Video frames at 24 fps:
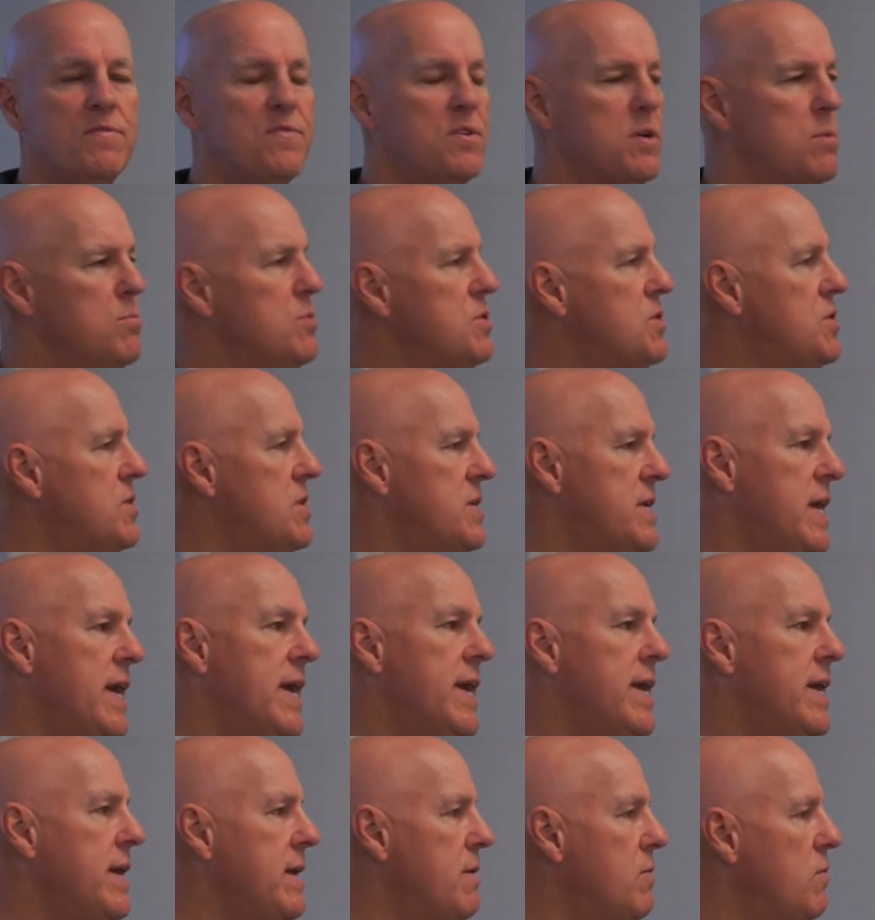If someone says,
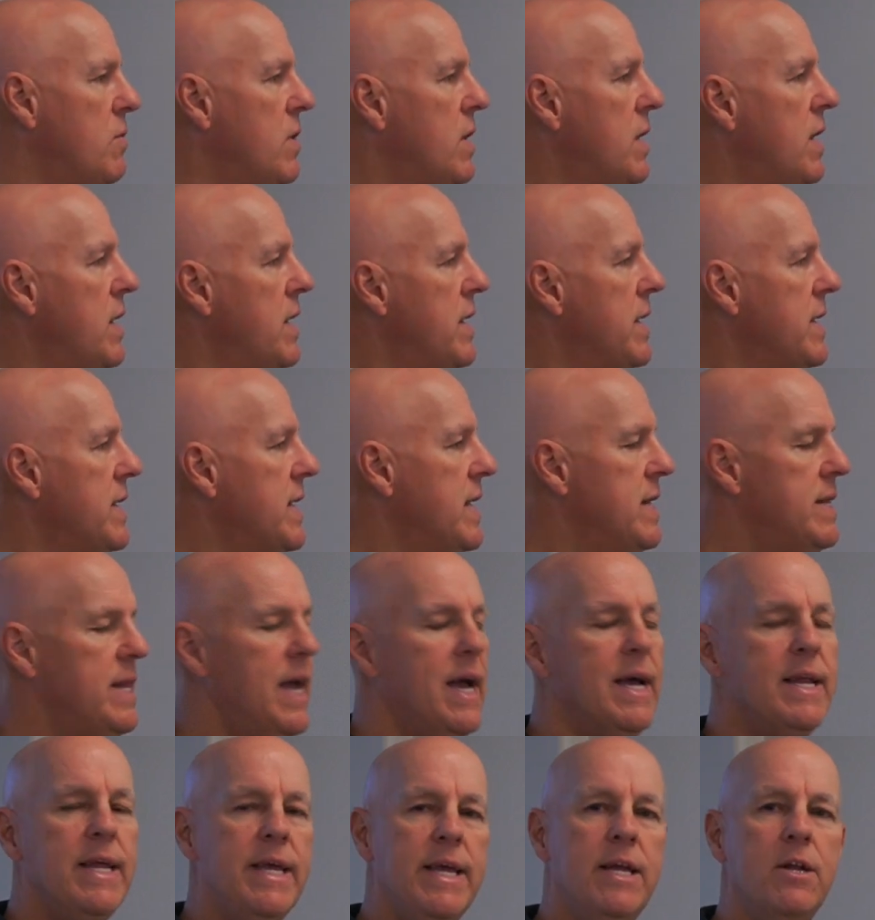hey, can that